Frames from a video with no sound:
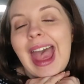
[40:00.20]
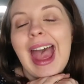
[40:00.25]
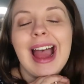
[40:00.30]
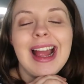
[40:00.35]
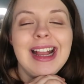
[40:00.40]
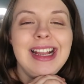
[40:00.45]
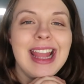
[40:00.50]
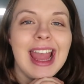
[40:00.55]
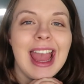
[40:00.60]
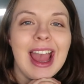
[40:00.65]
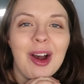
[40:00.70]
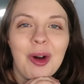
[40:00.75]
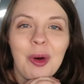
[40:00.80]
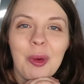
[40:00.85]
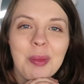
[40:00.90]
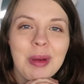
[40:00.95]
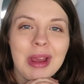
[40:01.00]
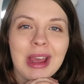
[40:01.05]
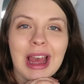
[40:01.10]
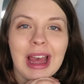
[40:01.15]
And yeah, I
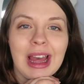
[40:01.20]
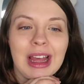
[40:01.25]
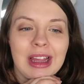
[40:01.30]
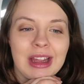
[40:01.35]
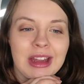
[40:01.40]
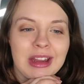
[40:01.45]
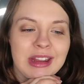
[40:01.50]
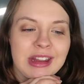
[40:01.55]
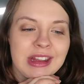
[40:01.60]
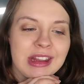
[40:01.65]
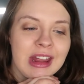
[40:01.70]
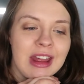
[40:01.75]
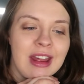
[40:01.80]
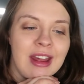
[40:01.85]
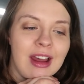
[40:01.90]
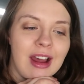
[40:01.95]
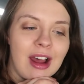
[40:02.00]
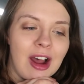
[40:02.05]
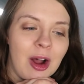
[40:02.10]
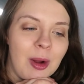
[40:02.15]
hope you guys
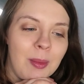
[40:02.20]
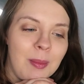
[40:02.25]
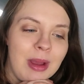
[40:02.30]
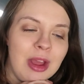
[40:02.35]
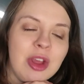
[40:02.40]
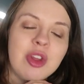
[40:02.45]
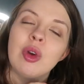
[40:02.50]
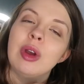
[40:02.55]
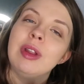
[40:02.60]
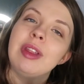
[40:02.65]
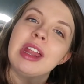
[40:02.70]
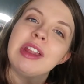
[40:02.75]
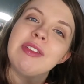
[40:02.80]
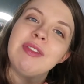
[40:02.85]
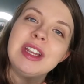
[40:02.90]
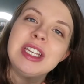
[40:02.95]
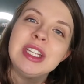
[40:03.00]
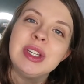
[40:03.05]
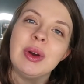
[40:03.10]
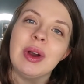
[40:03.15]
enjoyed this
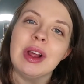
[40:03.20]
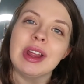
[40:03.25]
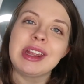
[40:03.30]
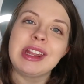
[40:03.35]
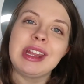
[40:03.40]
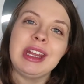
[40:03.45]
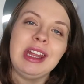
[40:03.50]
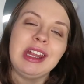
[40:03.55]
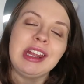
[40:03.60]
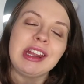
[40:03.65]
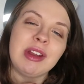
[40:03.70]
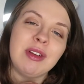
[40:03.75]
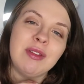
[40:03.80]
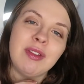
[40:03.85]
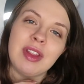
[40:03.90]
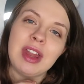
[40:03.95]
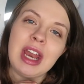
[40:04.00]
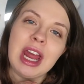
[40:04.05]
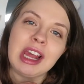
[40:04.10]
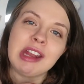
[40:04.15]
video. I'll see you soon
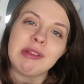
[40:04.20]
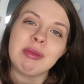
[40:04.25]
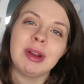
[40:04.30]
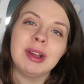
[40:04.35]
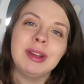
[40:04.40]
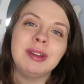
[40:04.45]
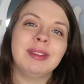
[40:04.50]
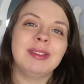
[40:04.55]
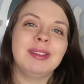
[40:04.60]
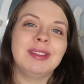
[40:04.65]
for the next one.